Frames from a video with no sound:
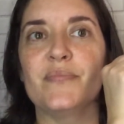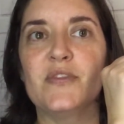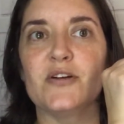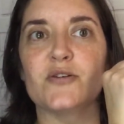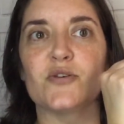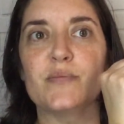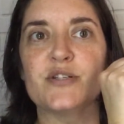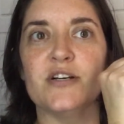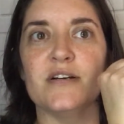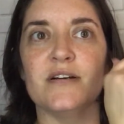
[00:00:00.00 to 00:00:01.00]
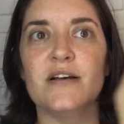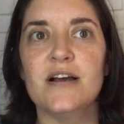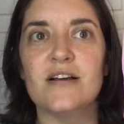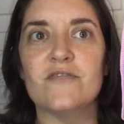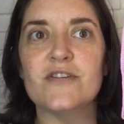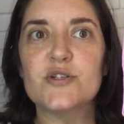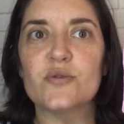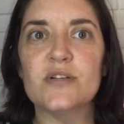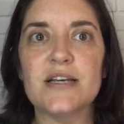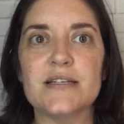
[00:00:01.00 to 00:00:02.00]
the description,
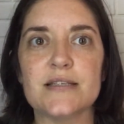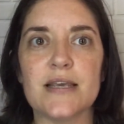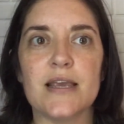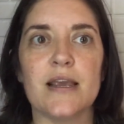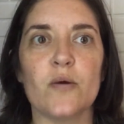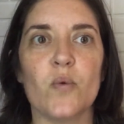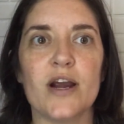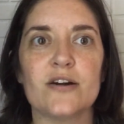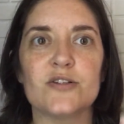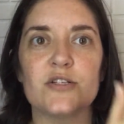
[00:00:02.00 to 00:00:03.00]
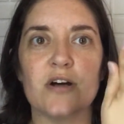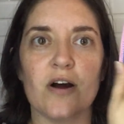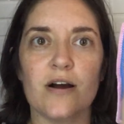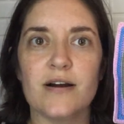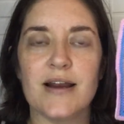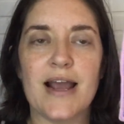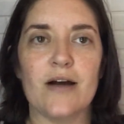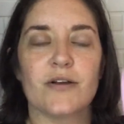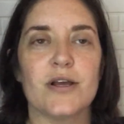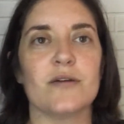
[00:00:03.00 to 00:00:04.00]
visually seeing where to start and
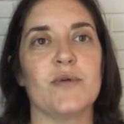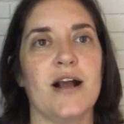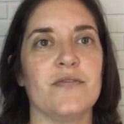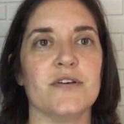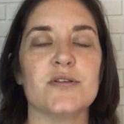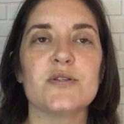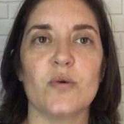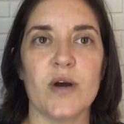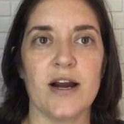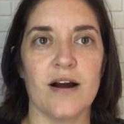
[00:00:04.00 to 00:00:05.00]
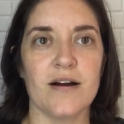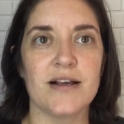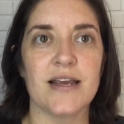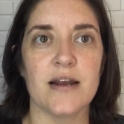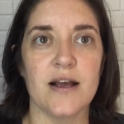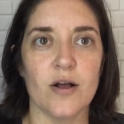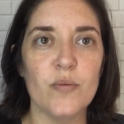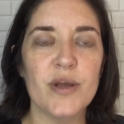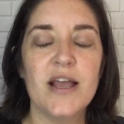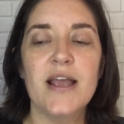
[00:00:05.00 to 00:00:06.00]
how to get around the square can
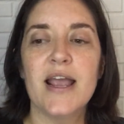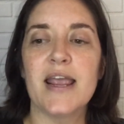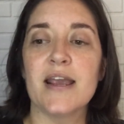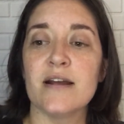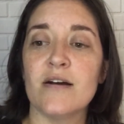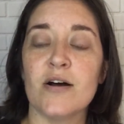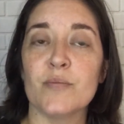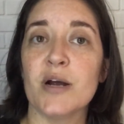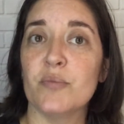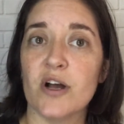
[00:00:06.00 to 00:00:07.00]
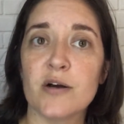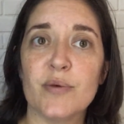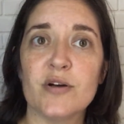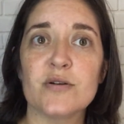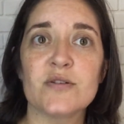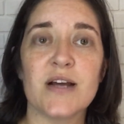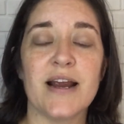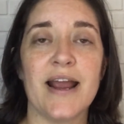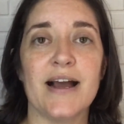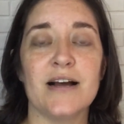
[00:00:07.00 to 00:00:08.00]
help. And on my blog post, I
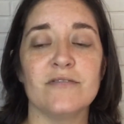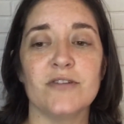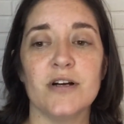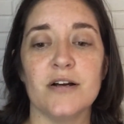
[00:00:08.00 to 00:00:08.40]
have